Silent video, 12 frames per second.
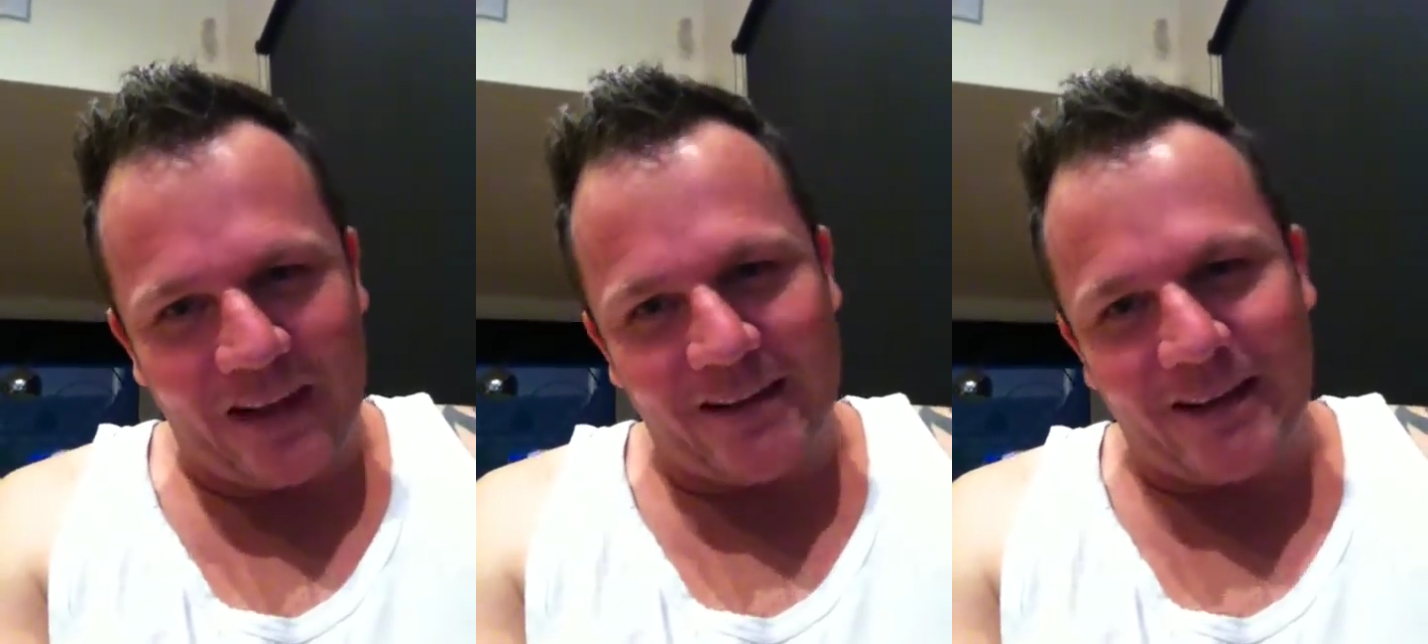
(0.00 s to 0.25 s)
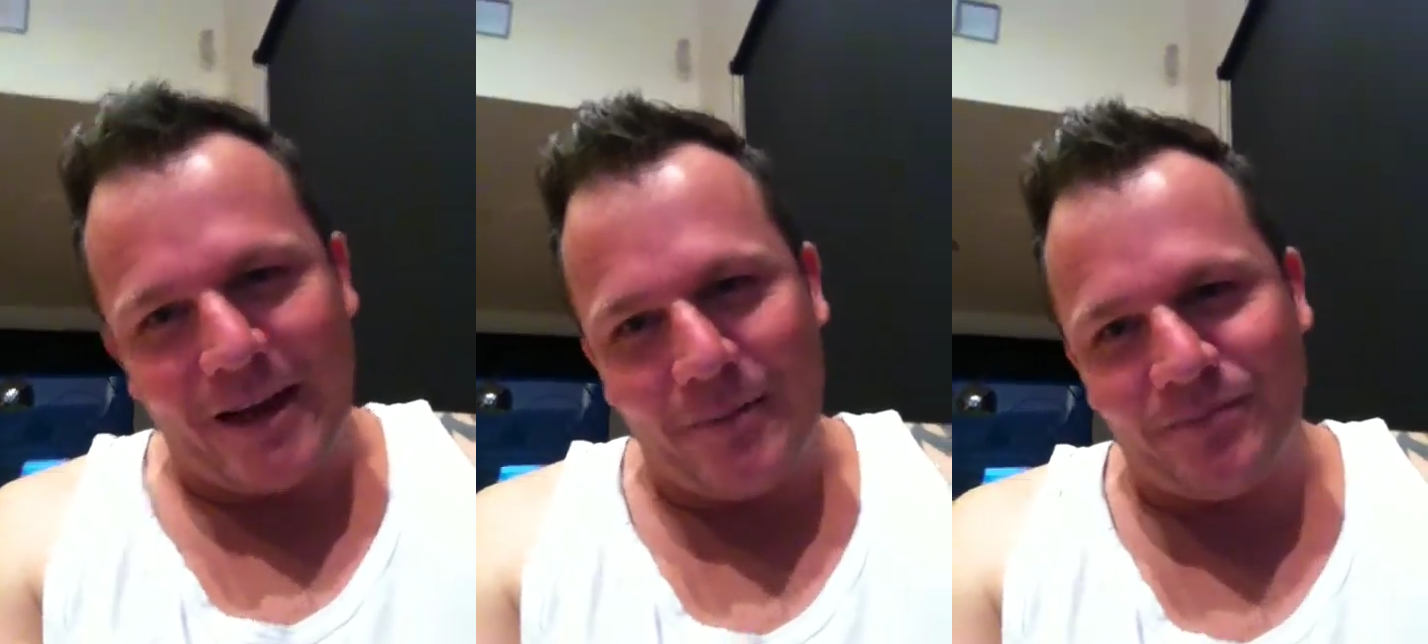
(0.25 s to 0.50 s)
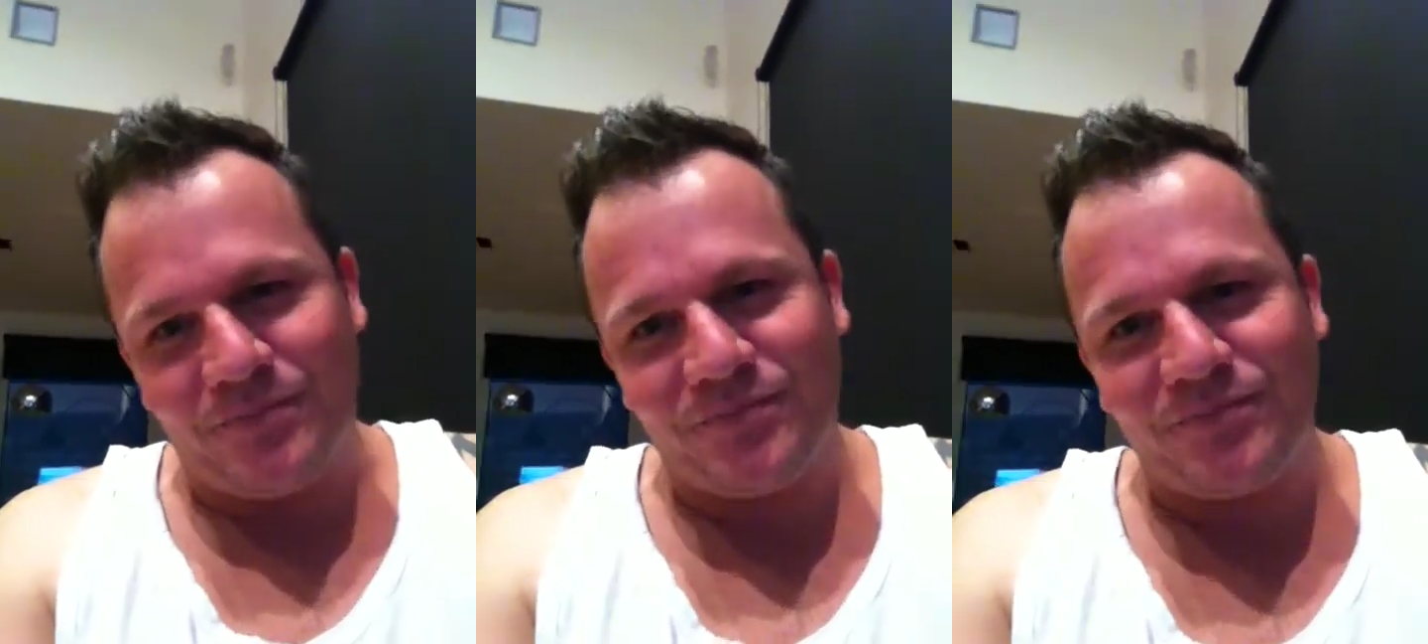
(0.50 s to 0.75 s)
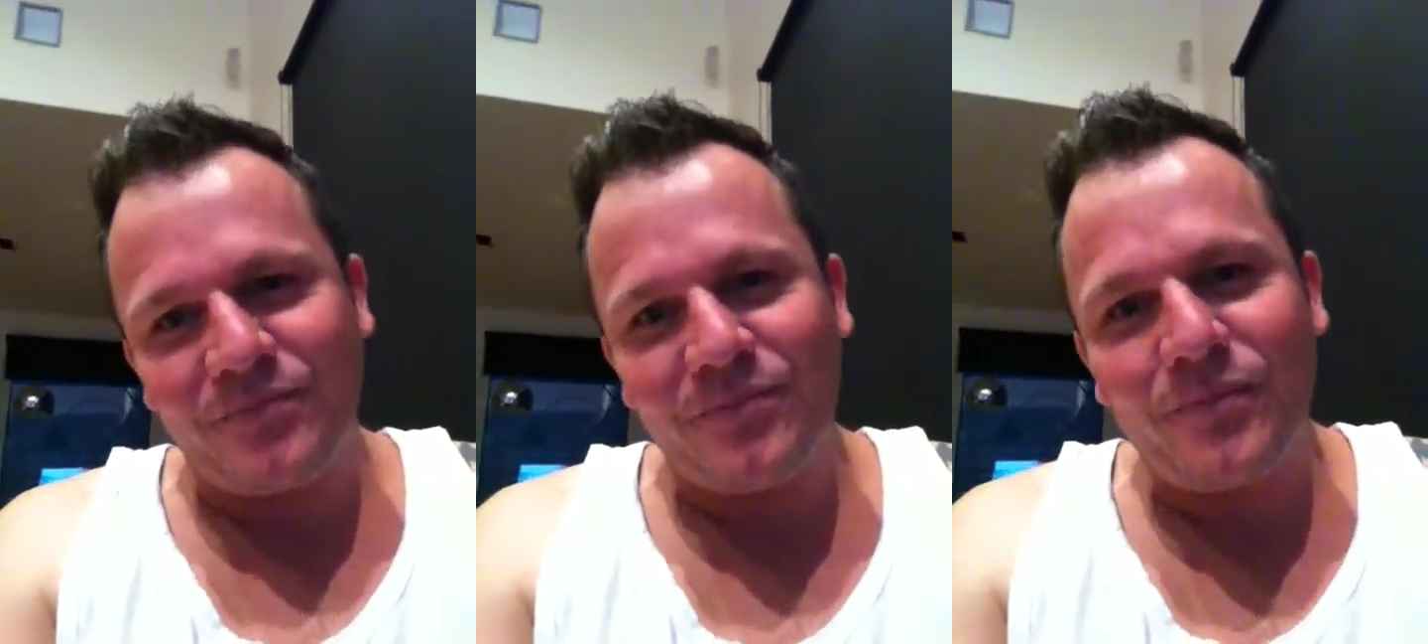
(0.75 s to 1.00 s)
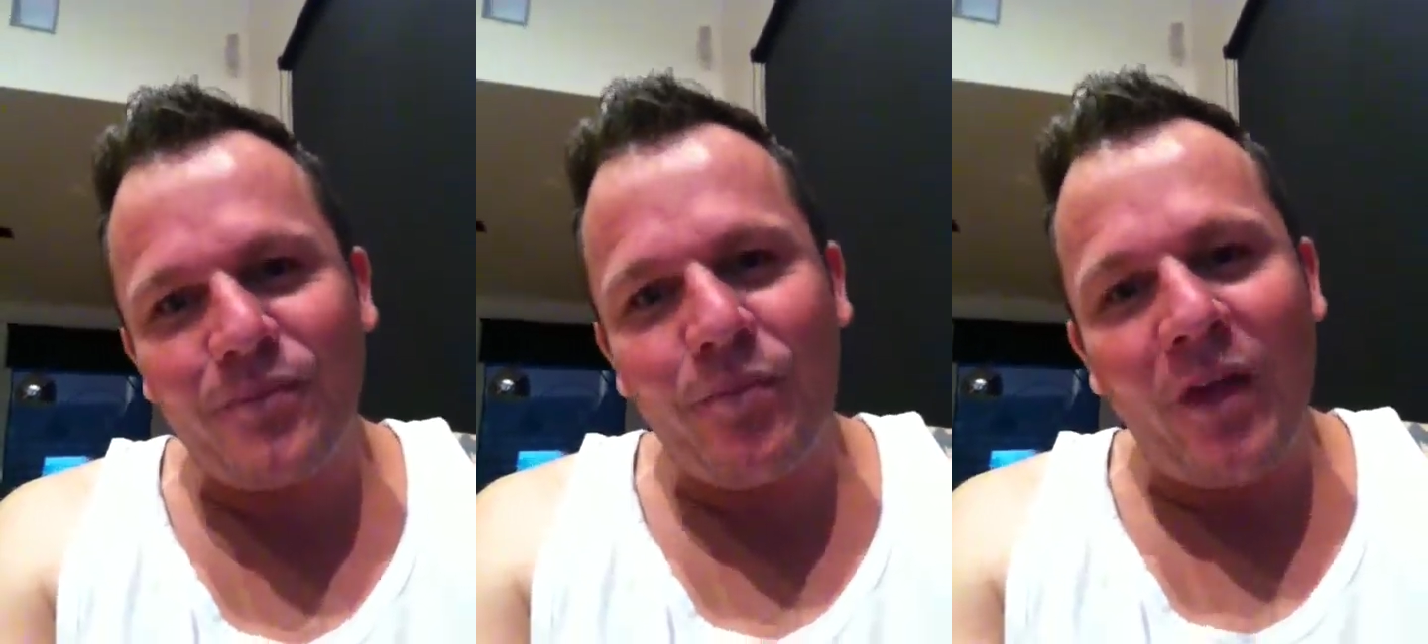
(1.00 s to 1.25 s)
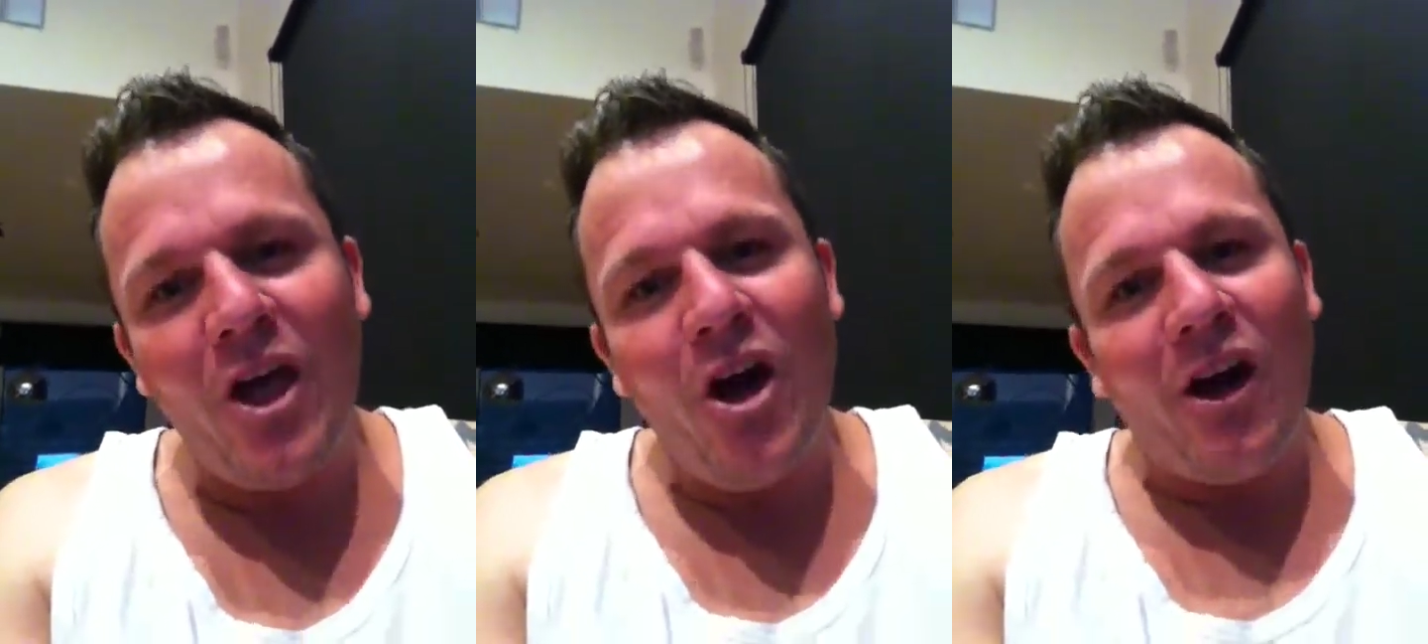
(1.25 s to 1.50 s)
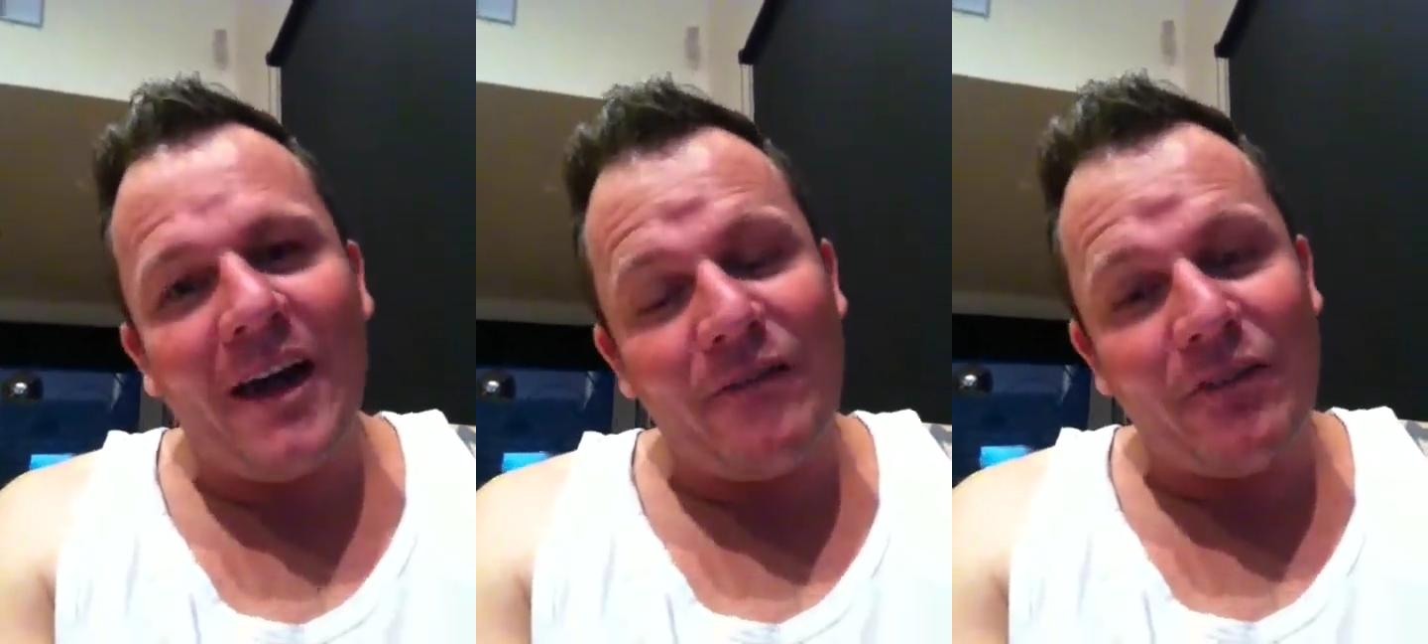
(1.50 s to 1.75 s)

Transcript: And I